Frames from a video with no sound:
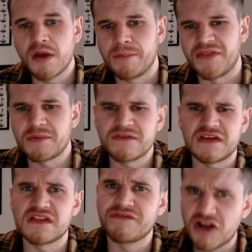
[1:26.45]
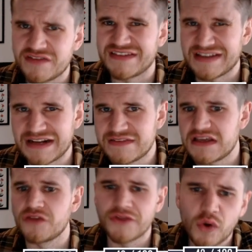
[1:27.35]
but I think we've seen the versatility
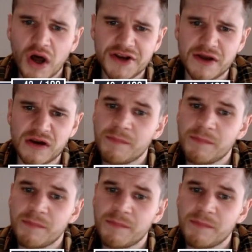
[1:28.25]
under Guardiola.